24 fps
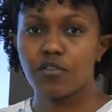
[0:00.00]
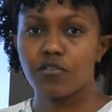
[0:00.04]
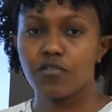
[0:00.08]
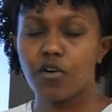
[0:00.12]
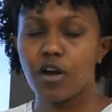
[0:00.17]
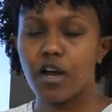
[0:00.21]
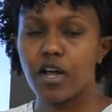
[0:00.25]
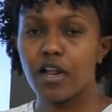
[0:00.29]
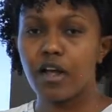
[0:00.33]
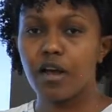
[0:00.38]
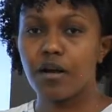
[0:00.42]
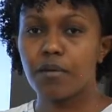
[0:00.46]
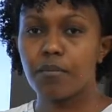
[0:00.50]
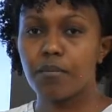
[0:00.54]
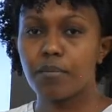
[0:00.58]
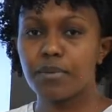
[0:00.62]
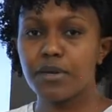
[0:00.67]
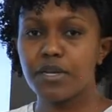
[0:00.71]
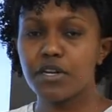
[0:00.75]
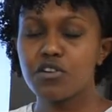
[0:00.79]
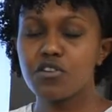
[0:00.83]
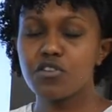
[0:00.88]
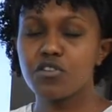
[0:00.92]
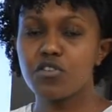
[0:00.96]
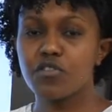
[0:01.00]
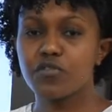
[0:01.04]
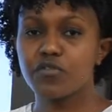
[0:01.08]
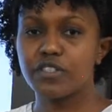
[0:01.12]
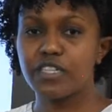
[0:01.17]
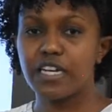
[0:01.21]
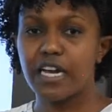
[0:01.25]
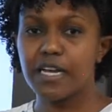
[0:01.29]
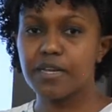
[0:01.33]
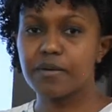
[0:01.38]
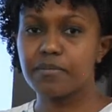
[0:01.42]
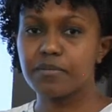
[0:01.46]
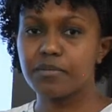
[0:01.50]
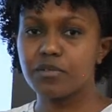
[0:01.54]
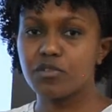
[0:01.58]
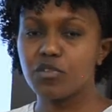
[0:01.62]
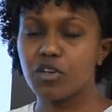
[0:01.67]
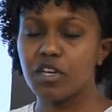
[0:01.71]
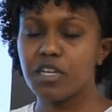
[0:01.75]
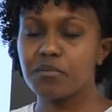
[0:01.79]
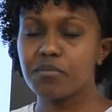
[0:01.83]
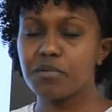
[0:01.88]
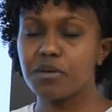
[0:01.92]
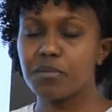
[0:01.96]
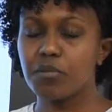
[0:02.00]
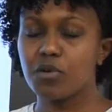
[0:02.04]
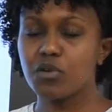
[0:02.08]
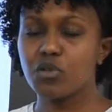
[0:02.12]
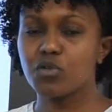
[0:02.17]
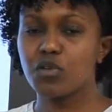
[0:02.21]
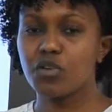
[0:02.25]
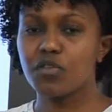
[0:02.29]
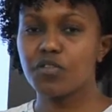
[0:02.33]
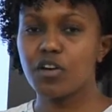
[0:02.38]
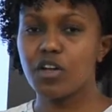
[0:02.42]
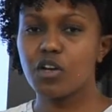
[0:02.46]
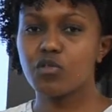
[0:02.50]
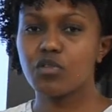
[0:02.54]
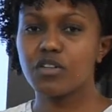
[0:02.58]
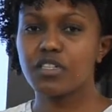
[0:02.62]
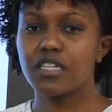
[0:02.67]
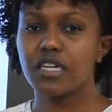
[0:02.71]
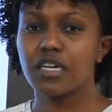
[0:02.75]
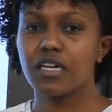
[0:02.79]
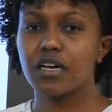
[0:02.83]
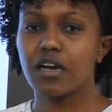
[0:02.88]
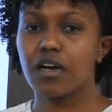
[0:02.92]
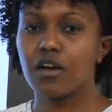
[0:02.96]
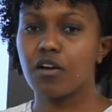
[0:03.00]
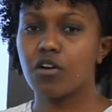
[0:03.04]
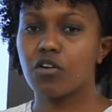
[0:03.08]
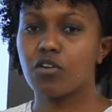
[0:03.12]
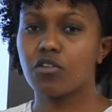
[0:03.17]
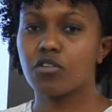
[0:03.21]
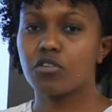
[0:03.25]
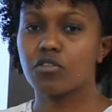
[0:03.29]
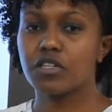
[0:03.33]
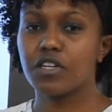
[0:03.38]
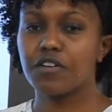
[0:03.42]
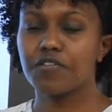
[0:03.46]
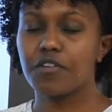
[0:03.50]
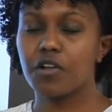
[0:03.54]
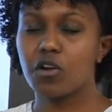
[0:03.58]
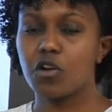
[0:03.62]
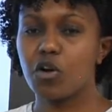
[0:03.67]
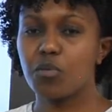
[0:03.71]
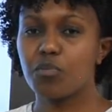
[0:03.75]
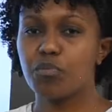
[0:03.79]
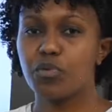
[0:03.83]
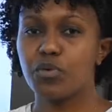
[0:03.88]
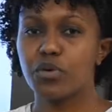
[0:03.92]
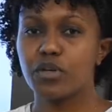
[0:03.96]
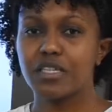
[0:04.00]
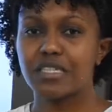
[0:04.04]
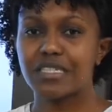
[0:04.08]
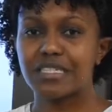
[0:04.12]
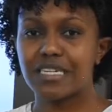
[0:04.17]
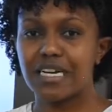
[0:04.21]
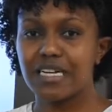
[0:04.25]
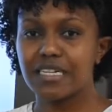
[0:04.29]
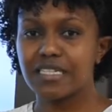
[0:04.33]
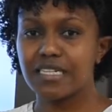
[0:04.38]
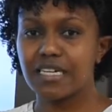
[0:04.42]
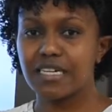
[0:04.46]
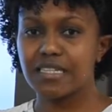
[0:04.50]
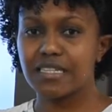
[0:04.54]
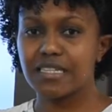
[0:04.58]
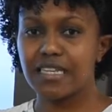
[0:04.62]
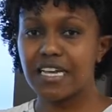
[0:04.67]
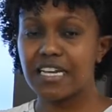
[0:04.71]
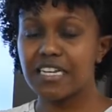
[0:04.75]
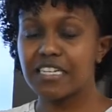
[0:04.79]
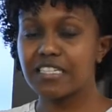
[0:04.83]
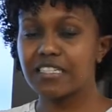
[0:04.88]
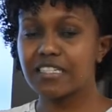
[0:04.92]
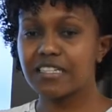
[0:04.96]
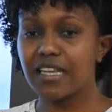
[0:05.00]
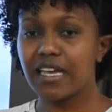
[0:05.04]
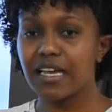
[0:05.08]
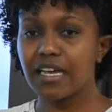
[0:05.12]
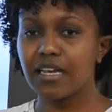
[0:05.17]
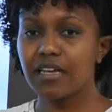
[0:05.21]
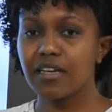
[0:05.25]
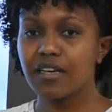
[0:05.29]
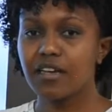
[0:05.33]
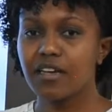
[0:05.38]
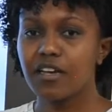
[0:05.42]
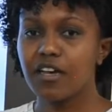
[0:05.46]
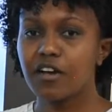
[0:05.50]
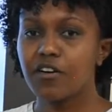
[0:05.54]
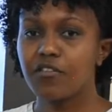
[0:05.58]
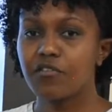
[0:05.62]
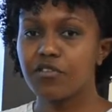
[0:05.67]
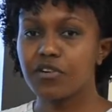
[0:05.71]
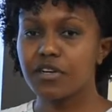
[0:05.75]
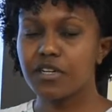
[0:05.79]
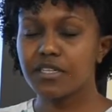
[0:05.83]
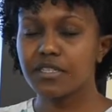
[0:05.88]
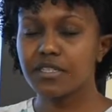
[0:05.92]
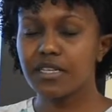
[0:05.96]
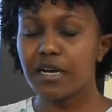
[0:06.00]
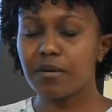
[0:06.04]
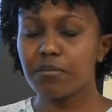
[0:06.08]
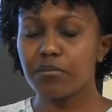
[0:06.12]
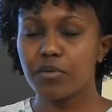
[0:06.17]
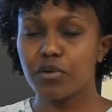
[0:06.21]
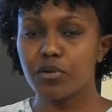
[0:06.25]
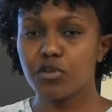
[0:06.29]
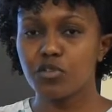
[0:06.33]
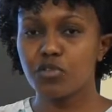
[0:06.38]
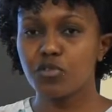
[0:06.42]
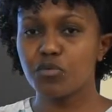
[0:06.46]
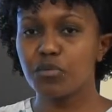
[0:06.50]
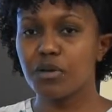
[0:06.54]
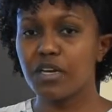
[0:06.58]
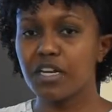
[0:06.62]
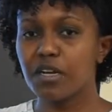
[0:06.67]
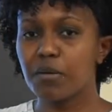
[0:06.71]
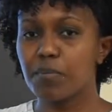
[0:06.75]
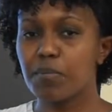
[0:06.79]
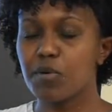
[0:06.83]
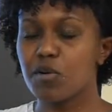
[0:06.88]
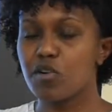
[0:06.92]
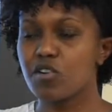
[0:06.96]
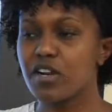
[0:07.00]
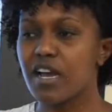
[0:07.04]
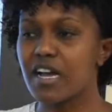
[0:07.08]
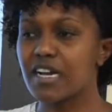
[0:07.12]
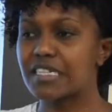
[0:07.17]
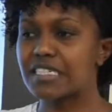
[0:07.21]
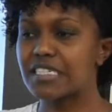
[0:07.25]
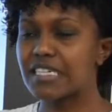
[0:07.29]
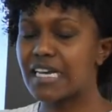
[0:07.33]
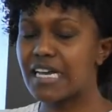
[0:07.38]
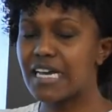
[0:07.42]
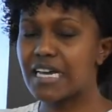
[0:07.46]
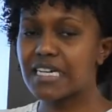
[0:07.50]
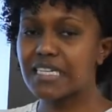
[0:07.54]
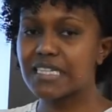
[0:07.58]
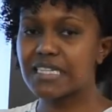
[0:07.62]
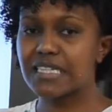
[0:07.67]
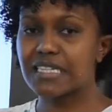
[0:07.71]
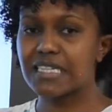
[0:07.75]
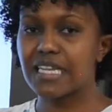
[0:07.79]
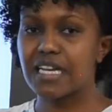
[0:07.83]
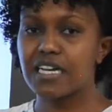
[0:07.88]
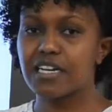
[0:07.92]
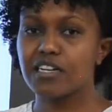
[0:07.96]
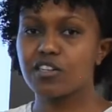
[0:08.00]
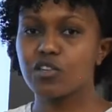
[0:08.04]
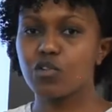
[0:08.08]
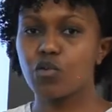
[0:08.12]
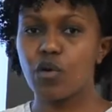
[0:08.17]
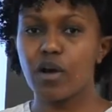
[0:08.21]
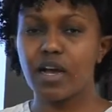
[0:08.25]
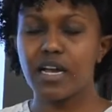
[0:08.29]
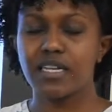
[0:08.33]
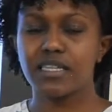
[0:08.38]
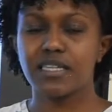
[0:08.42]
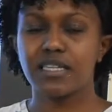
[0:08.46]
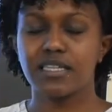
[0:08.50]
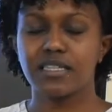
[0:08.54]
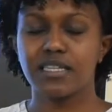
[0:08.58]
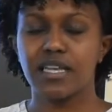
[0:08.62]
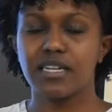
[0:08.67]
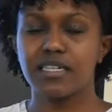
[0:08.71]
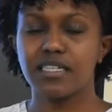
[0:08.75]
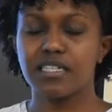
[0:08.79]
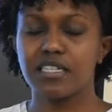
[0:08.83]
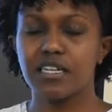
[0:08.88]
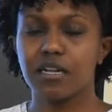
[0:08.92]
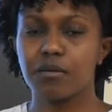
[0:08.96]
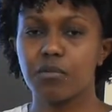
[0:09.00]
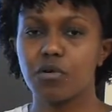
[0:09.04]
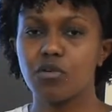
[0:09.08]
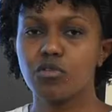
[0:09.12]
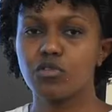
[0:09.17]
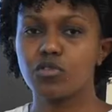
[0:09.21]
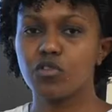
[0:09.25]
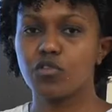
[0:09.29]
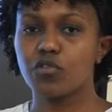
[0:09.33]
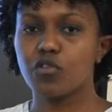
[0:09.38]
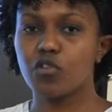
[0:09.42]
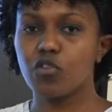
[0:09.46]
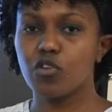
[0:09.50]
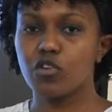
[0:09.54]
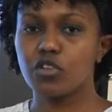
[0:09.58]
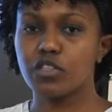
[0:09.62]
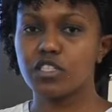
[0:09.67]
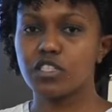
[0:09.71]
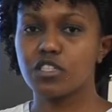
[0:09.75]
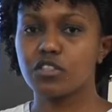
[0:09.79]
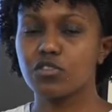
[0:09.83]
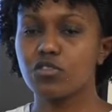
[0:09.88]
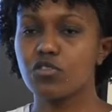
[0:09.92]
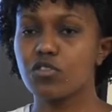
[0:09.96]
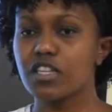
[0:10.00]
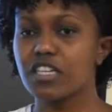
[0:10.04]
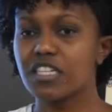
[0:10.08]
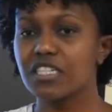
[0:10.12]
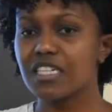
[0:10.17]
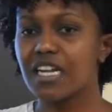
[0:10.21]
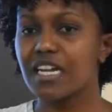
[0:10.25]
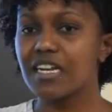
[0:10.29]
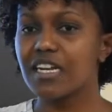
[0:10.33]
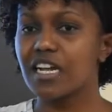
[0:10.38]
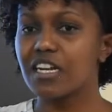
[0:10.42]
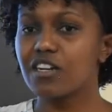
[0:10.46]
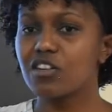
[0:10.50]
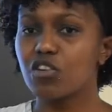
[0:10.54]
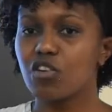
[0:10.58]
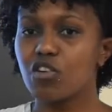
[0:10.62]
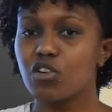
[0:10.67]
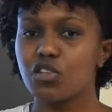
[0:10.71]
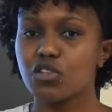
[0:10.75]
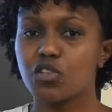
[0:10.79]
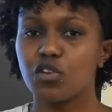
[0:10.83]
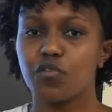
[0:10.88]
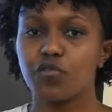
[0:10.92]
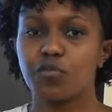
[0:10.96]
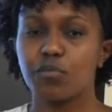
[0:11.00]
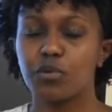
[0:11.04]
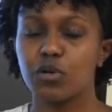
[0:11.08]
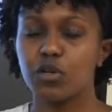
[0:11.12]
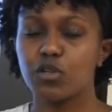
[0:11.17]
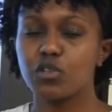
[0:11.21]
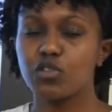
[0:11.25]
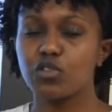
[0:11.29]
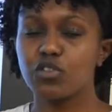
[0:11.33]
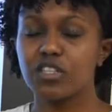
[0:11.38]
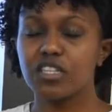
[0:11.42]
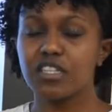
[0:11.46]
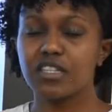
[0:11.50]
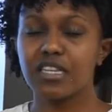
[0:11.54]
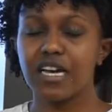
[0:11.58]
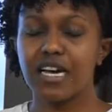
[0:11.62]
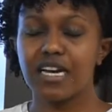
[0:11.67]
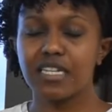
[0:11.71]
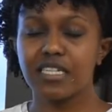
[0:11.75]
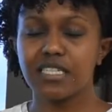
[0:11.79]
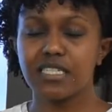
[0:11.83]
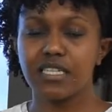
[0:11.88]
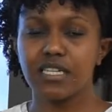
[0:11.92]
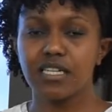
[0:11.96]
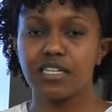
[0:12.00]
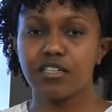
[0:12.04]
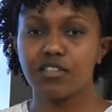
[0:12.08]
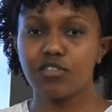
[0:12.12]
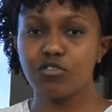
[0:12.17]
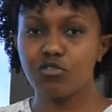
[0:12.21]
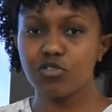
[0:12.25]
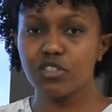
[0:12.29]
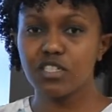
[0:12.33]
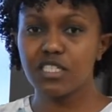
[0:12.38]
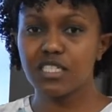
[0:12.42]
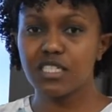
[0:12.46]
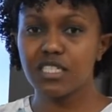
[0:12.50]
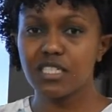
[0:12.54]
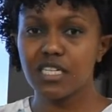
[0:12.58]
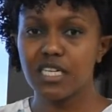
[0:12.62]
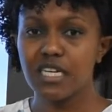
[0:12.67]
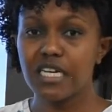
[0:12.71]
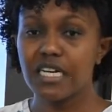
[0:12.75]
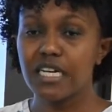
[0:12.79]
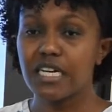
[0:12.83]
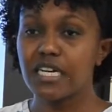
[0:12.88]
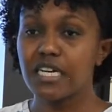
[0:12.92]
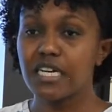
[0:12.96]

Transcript: for a period of time, you can be able to evaluate or develop standards and say, for example, to make product X requires a certain amount of cost. So the standard cost of producing that unit